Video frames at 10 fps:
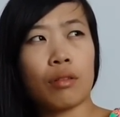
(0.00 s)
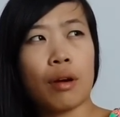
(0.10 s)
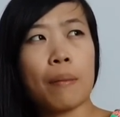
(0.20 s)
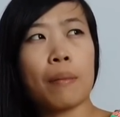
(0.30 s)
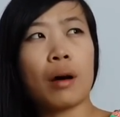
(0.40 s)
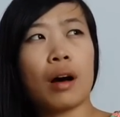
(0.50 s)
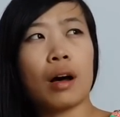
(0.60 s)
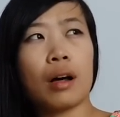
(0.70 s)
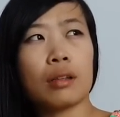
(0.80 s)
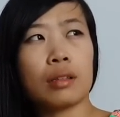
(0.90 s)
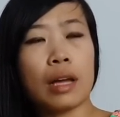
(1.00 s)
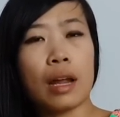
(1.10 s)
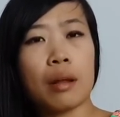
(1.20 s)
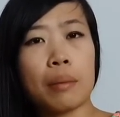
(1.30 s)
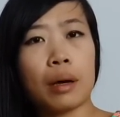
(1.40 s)
grandma,
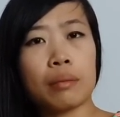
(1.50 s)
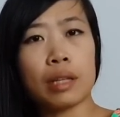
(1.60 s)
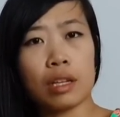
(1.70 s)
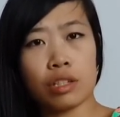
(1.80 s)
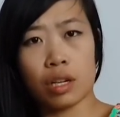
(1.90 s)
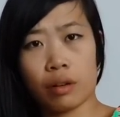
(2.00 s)
dad, and mom, that